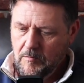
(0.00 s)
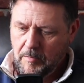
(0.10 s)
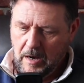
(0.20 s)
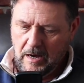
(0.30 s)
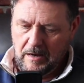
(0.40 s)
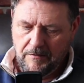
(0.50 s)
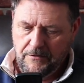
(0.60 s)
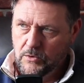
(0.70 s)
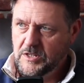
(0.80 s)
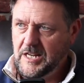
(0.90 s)
by
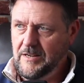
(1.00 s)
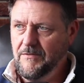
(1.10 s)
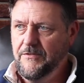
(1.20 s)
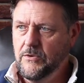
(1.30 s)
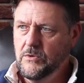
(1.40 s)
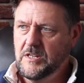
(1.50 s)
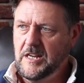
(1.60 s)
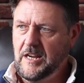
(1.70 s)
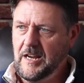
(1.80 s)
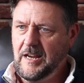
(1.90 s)

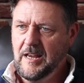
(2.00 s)
1440.